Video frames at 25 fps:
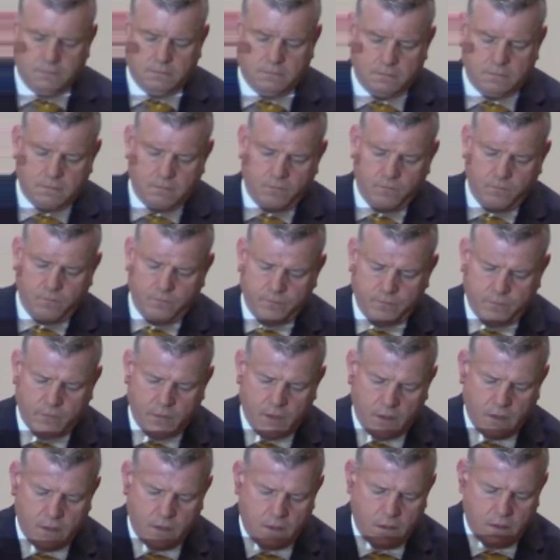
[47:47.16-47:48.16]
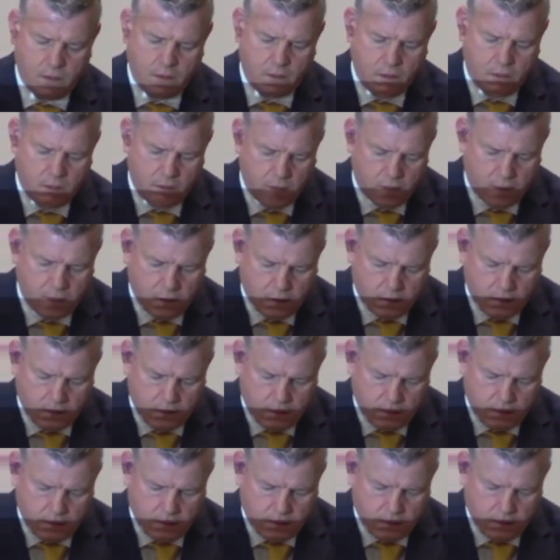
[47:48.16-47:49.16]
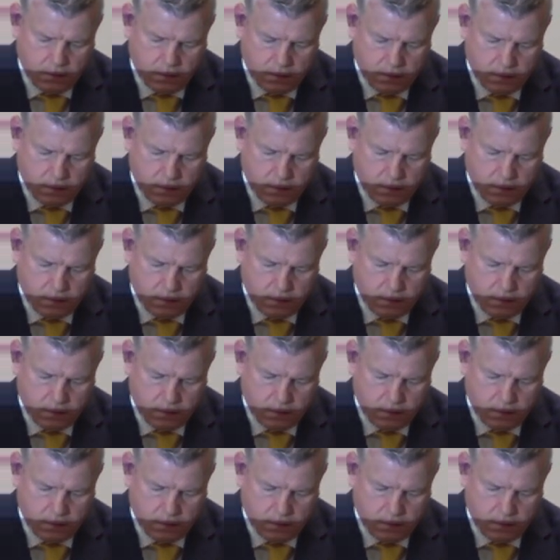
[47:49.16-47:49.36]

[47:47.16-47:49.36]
to the extent that it issued an